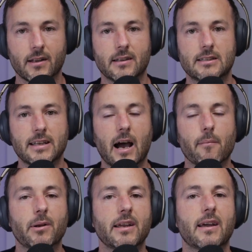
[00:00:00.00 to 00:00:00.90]
This is
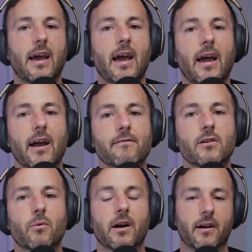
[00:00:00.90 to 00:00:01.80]
happening
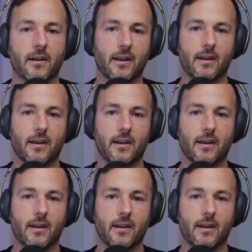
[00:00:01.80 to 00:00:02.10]
everywhere.